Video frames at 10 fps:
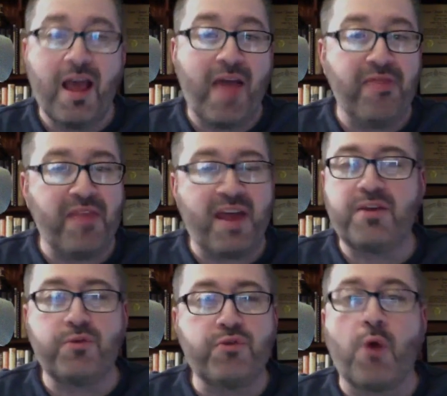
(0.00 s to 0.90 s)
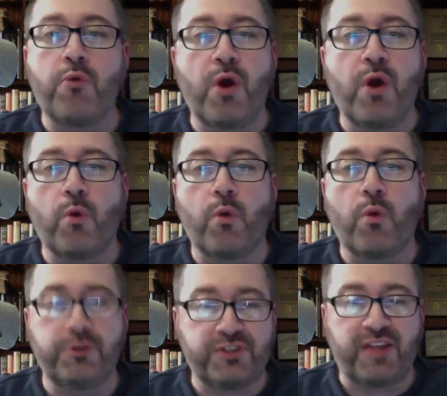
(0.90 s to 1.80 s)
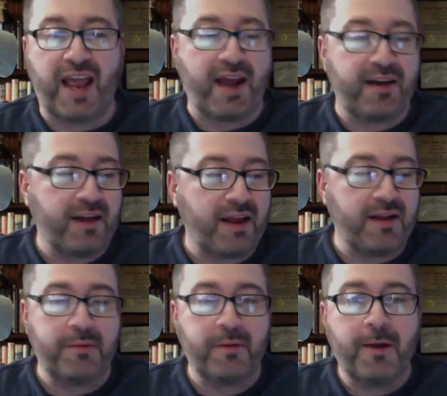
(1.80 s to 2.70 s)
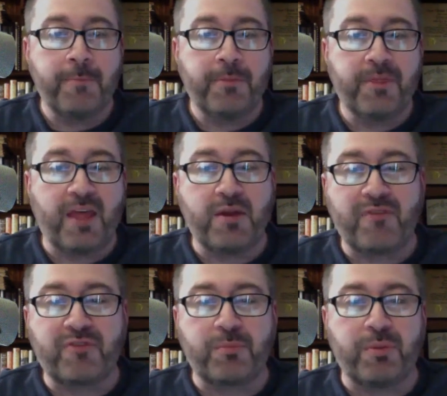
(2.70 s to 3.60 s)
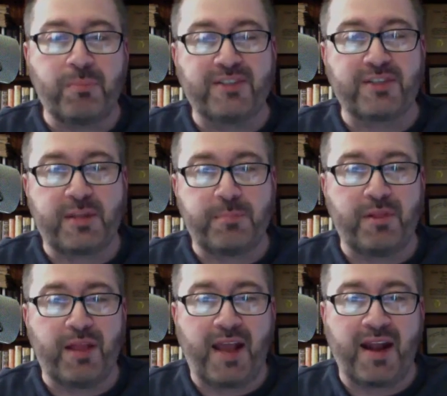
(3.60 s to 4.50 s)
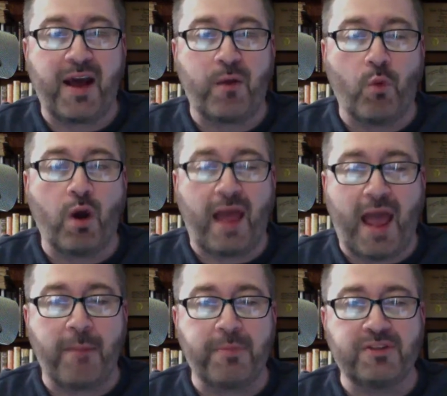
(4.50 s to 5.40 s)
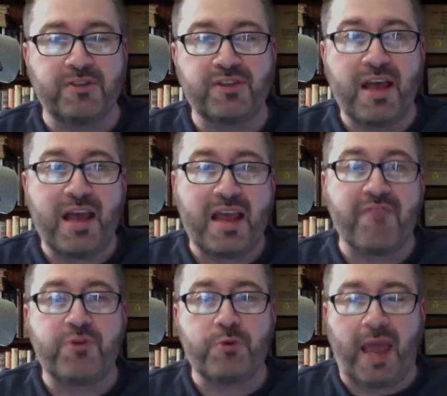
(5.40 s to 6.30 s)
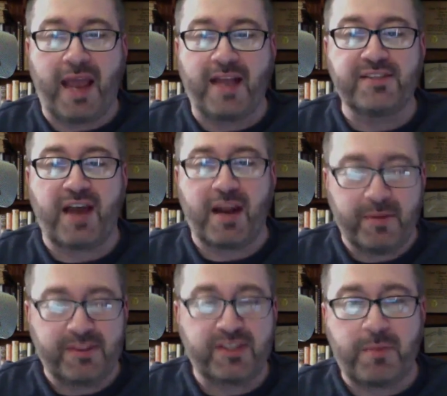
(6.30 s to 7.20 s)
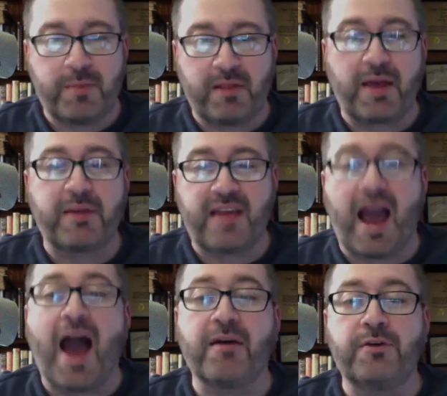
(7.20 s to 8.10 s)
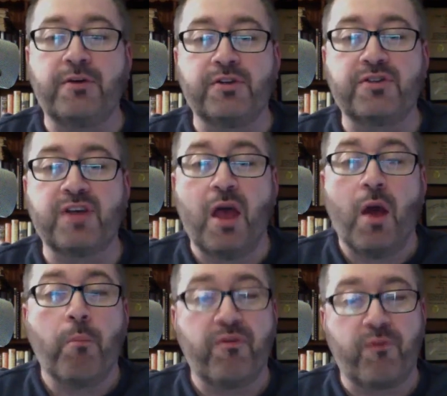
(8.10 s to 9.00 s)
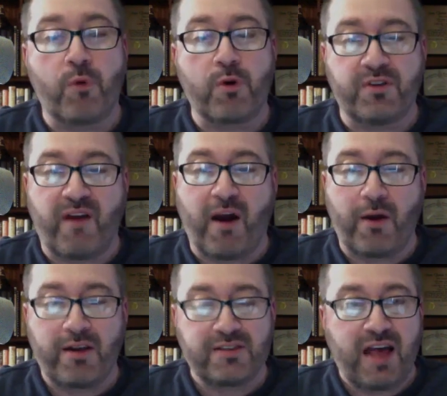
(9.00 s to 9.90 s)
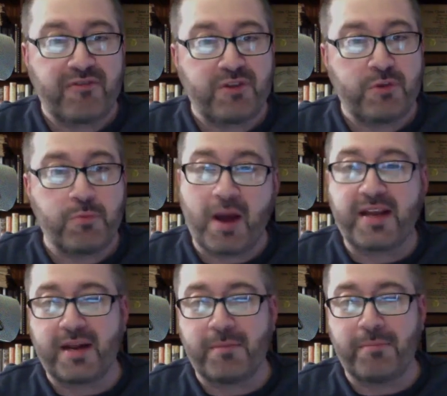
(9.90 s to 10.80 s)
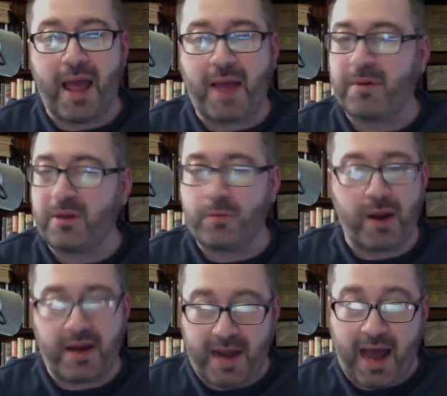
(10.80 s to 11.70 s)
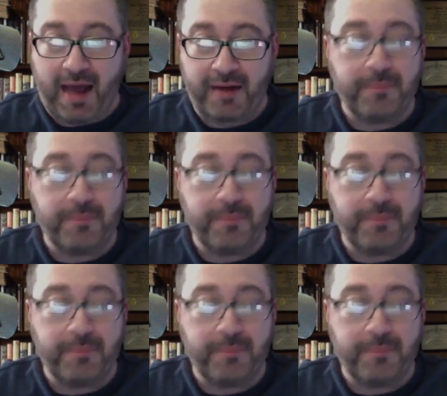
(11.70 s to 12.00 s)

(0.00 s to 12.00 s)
And then you don't know where you stand. And then you have to basically plan on what happens if you can't sign him. It's going to be like the Islanders before Tavares left. You might get him back, but you might not.